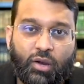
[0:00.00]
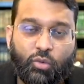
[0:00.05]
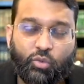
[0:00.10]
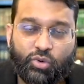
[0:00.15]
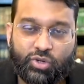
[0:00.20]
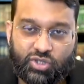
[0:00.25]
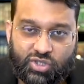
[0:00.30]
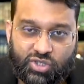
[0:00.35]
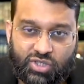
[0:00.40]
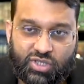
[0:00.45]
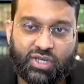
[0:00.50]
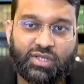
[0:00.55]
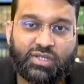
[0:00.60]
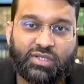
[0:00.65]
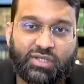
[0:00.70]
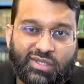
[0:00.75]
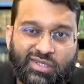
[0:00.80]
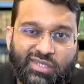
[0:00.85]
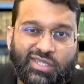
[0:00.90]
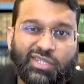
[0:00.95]
which does
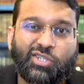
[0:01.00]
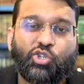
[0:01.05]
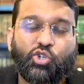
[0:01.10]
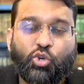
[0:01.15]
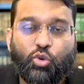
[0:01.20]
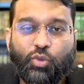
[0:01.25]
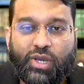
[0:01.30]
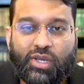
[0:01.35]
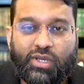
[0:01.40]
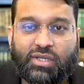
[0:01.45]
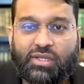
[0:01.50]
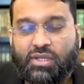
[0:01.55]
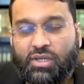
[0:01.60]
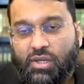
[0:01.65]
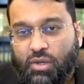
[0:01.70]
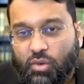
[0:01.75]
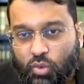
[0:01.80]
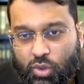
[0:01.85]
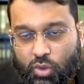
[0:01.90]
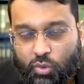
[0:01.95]
situate
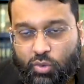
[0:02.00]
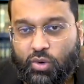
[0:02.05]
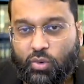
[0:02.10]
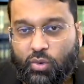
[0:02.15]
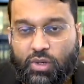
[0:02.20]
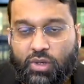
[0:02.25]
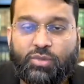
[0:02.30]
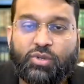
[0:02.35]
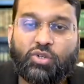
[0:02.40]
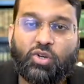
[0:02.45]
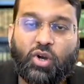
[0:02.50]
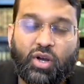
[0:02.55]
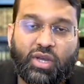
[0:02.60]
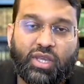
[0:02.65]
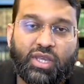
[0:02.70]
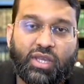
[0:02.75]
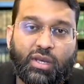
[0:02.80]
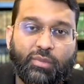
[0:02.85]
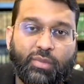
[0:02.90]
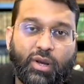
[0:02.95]
what we're going to be
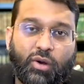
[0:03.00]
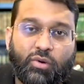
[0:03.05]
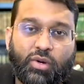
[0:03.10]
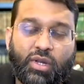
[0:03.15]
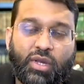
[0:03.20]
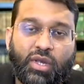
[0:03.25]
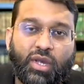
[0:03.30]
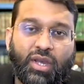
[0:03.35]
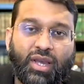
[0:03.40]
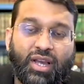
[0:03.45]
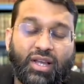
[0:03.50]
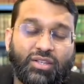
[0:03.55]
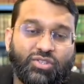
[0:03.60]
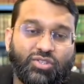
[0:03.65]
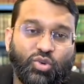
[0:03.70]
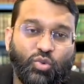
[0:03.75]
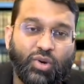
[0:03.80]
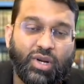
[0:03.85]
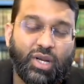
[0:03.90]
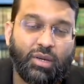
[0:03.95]
talking about. And
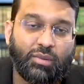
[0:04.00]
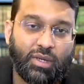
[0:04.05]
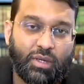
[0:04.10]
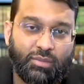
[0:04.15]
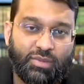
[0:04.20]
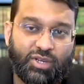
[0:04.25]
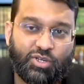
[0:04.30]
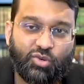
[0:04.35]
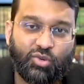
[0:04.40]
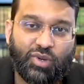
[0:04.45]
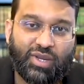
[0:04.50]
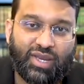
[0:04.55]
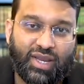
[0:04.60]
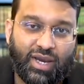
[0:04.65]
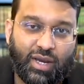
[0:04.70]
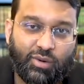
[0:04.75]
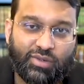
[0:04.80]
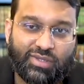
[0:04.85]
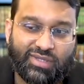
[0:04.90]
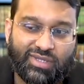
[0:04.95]
so what I'm going to be doing
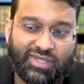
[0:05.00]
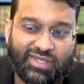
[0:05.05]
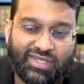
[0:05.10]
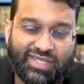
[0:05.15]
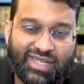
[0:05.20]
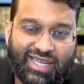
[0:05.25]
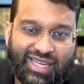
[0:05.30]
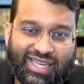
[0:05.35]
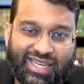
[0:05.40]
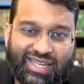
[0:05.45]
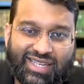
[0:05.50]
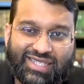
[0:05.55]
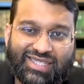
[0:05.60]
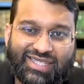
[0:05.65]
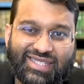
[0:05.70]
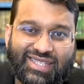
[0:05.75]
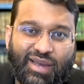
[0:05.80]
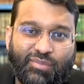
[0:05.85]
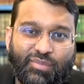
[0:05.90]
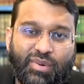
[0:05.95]
now is then taking a
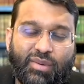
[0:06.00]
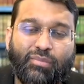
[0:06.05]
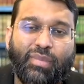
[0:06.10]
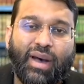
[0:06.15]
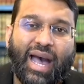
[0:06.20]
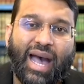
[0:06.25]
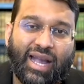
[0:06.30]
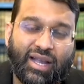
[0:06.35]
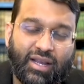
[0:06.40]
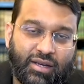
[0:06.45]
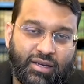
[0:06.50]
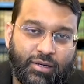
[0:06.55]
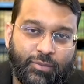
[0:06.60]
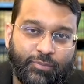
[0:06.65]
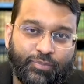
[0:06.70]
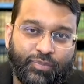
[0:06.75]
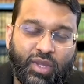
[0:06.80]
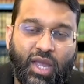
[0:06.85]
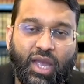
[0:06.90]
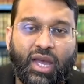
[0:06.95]
step back
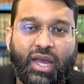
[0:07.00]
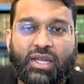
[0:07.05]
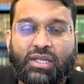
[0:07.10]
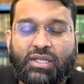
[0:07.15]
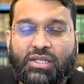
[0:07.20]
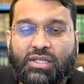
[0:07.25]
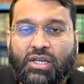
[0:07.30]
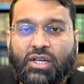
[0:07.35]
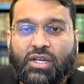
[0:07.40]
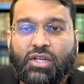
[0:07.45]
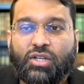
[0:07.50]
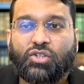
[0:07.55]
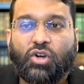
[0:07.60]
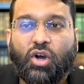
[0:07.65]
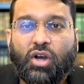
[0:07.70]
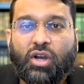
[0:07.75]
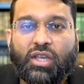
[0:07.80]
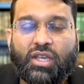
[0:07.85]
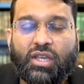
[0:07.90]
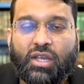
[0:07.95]
and
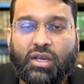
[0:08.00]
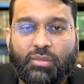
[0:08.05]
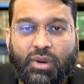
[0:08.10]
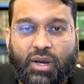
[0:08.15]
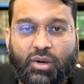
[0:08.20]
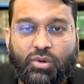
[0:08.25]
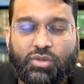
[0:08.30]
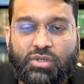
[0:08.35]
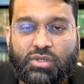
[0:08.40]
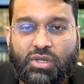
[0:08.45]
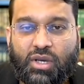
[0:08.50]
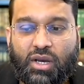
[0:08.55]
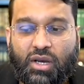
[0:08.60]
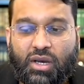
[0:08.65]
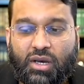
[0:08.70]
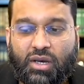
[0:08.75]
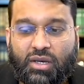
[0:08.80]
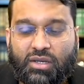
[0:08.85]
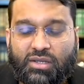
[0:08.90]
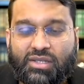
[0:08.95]
talking about
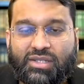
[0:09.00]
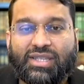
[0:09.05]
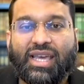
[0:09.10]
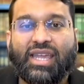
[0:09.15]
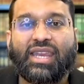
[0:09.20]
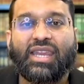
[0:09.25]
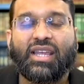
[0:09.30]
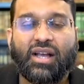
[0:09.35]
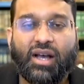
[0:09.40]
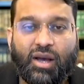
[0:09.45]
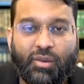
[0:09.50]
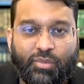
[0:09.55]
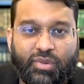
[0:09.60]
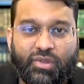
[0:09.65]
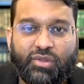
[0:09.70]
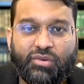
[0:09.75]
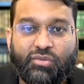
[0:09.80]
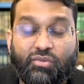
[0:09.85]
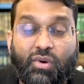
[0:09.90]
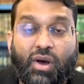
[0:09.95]
uh, setting up
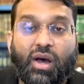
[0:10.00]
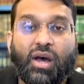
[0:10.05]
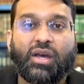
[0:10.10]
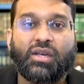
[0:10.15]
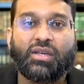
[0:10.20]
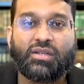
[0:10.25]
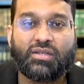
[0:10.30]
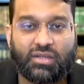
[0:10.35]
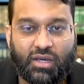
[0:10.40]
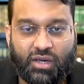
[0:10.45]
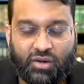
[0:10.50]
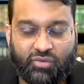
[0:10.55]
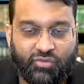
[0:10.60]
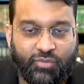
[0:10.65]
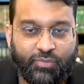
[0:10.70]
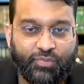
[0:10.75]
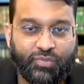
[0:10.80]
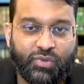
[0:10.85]
the rise of uh,